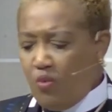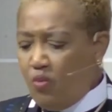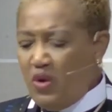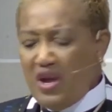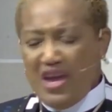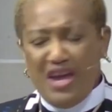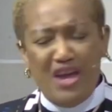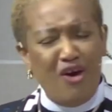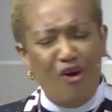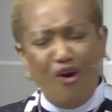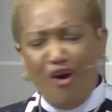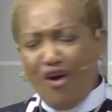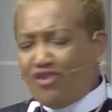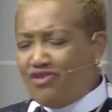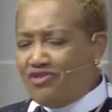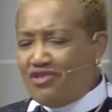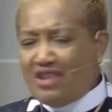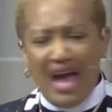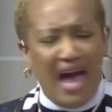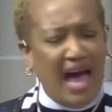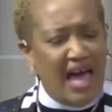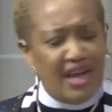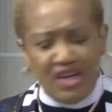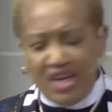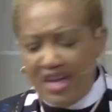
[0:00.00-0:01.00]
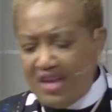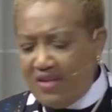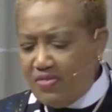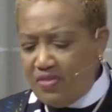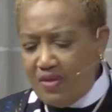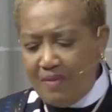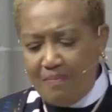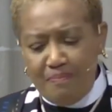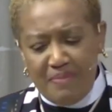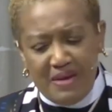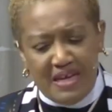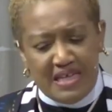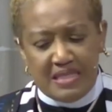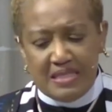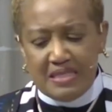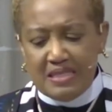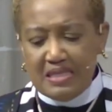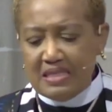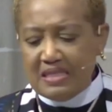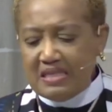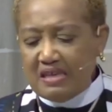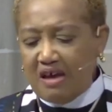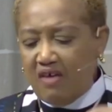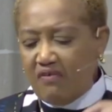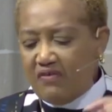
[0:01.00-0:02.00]
We are not in the
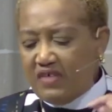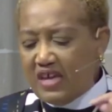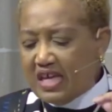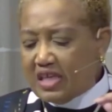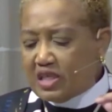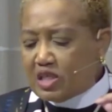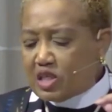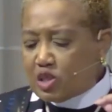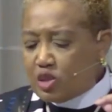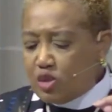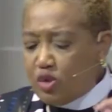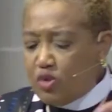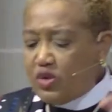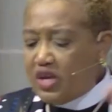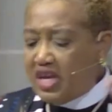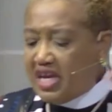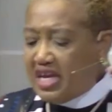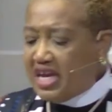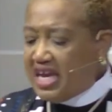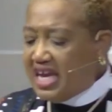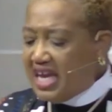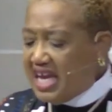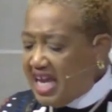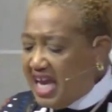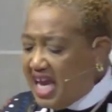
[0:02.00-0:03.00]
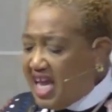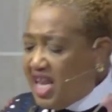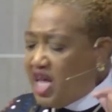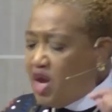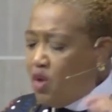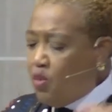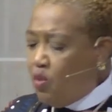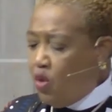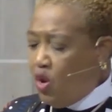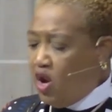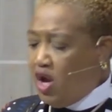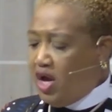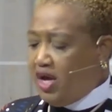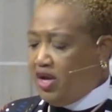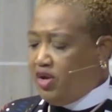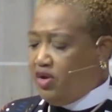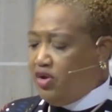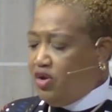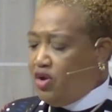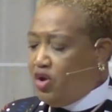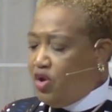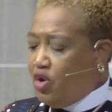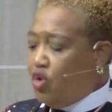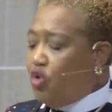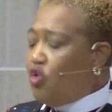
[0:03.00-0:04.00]
business of excluding
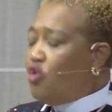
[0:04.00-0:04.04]
anyone